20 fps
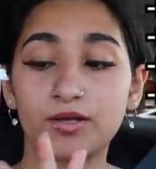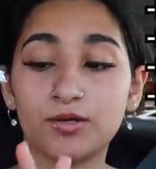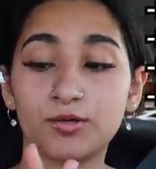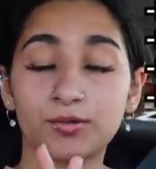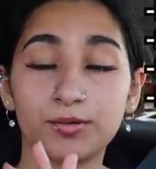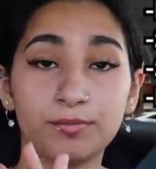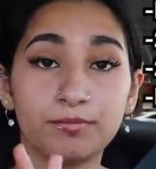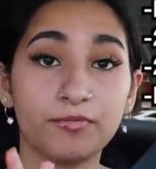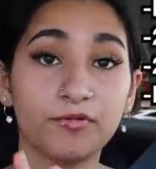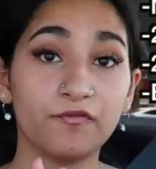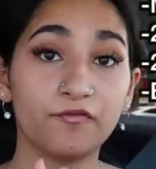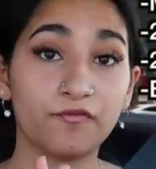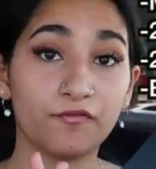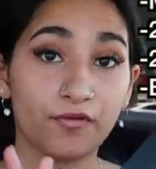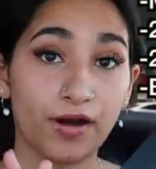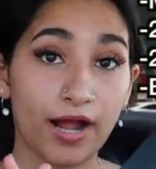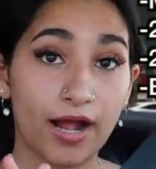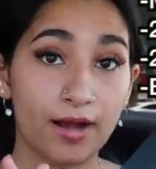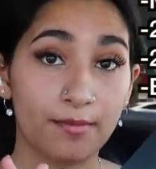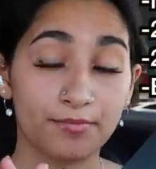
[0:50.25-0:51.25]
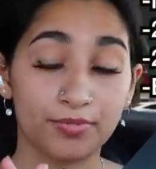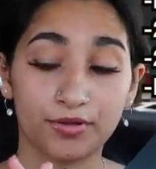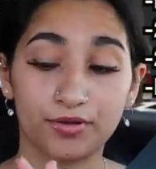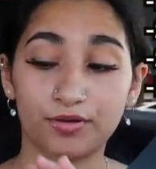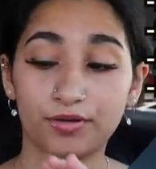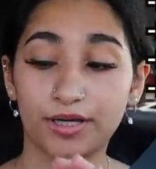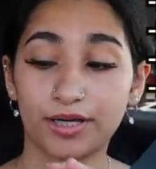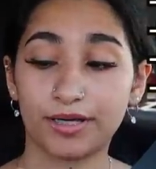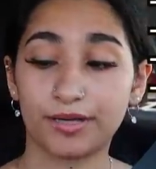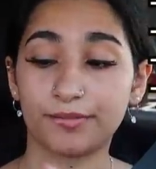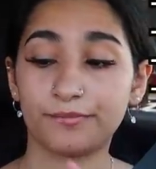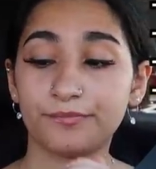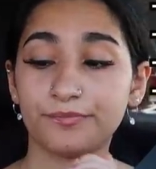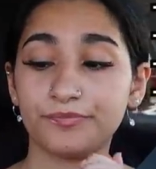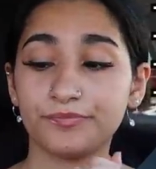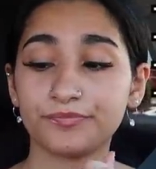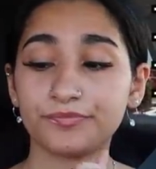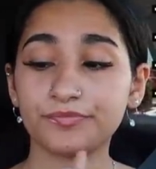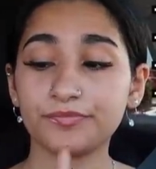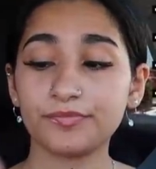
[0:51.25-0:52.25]
cream frap, okay?
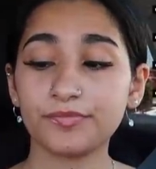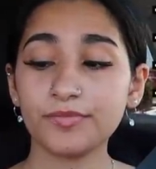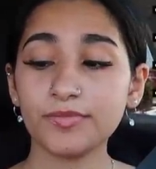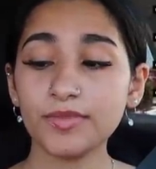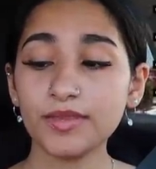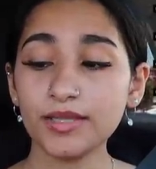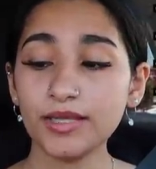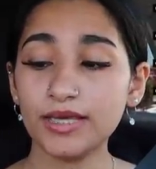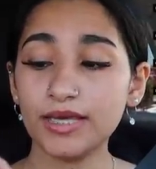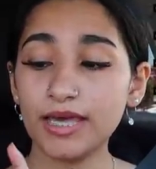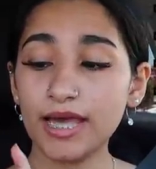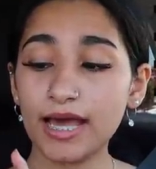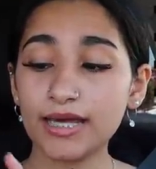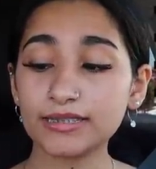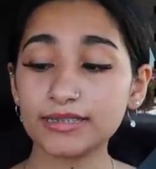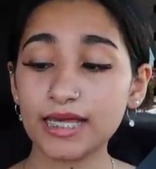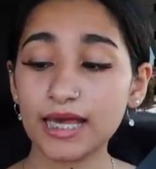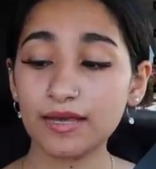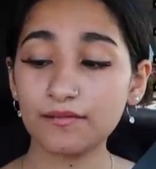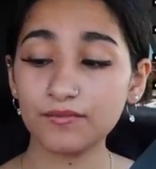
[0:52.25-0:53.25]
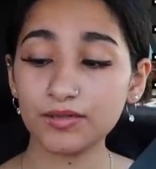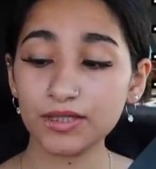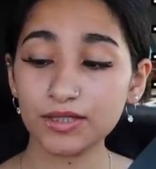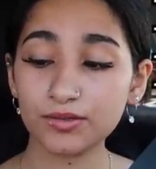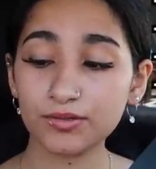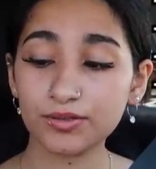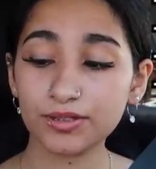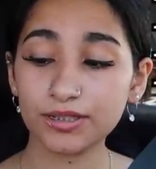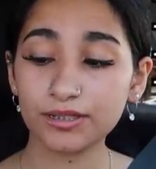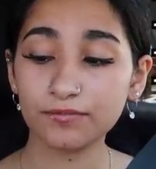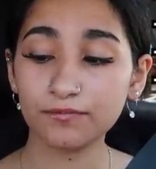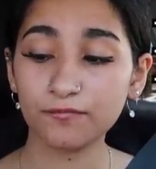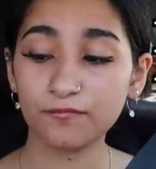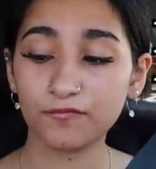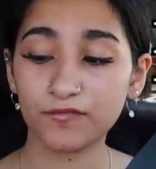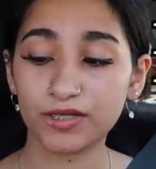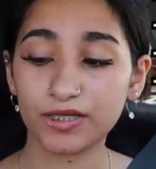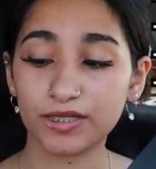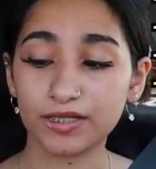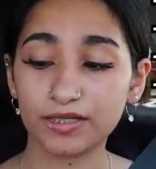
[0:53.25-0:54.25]
It has heavy
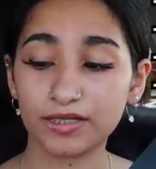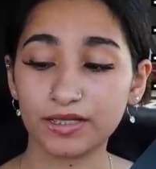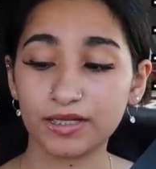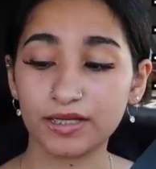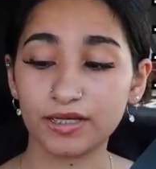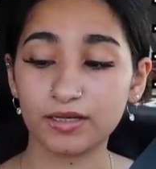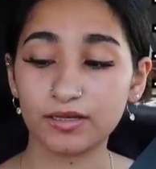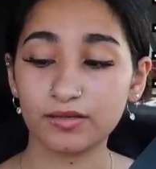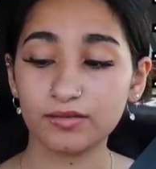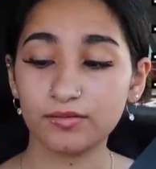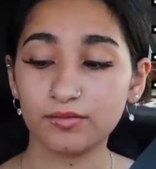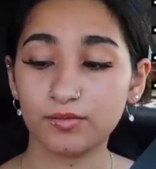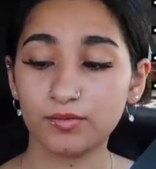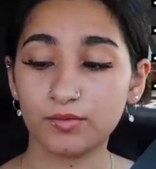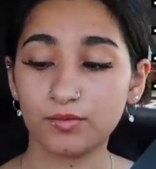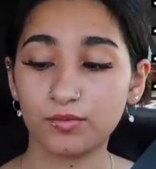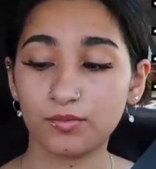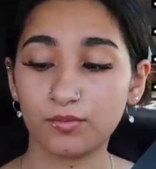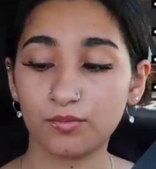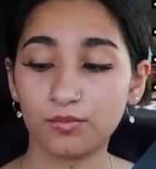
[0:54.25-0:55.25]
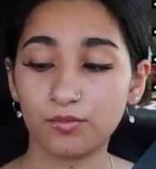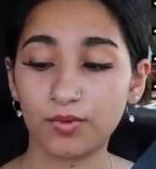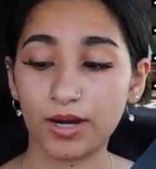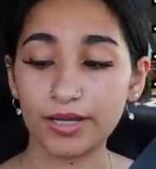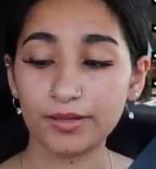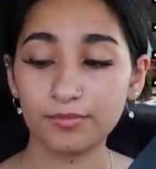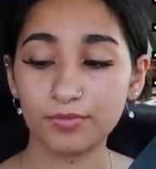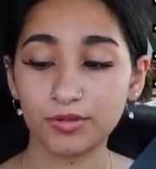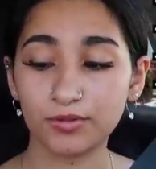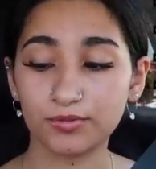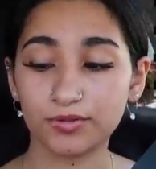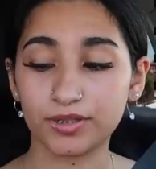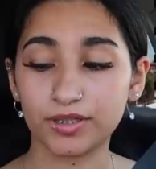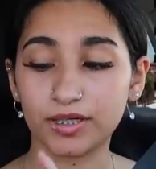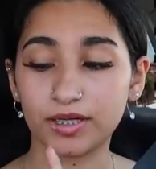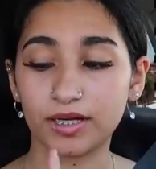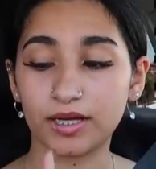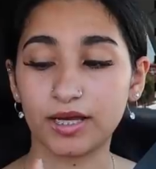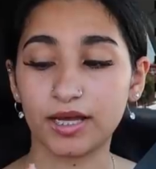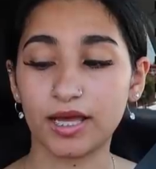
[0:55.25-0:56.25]
cream, vanilla, white
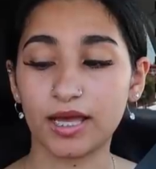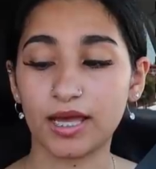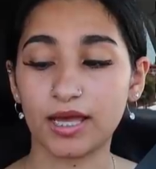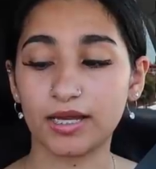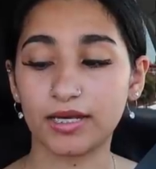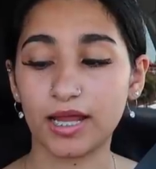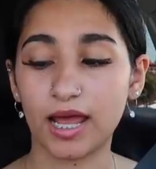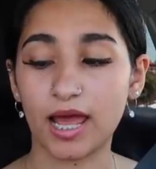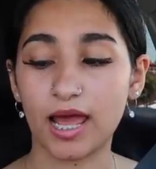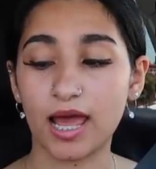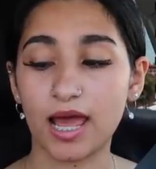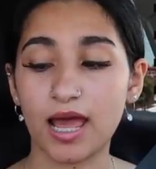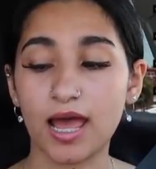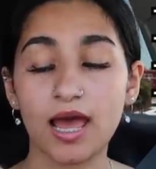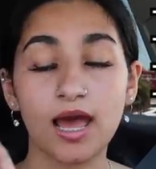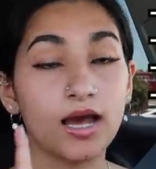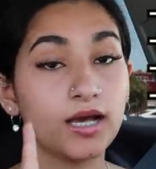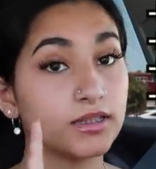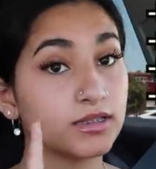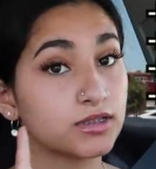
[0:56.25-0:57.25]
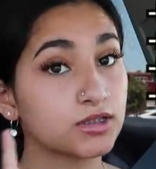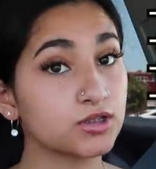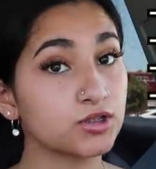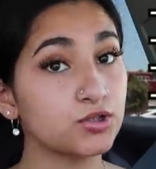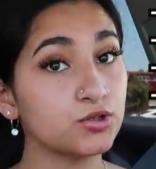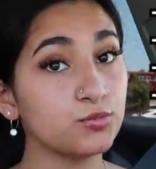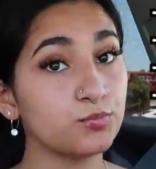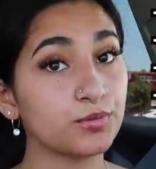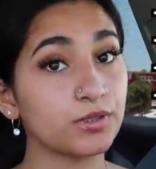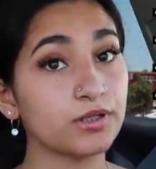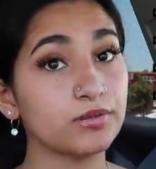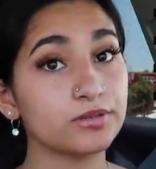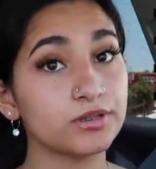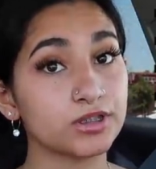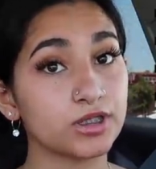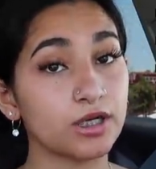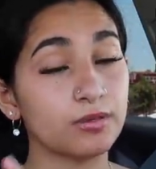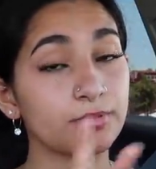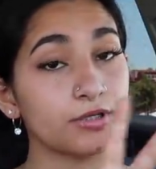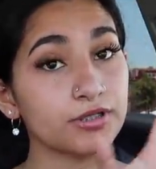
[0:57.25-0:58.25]
mocha, and a scoop of
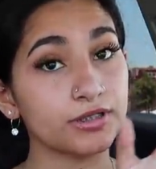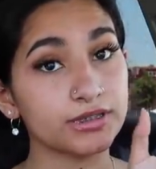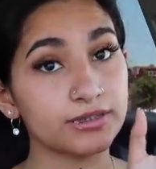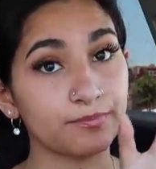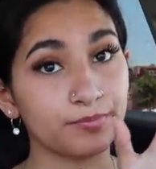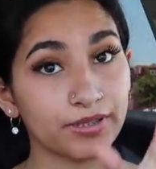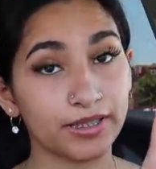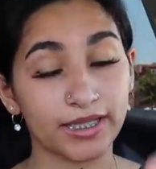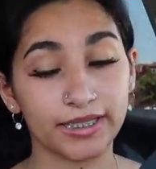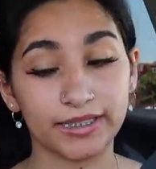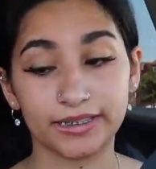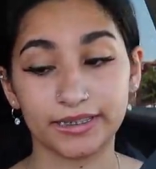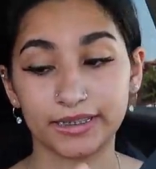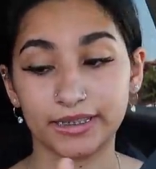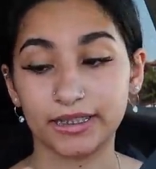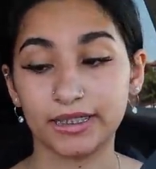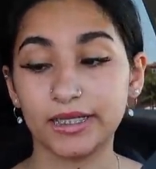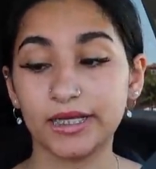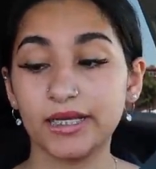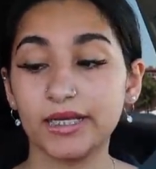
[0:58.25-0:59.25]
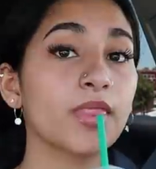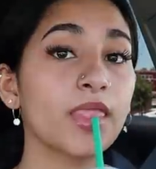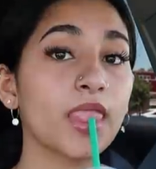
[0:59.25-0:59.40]
strawberries blended.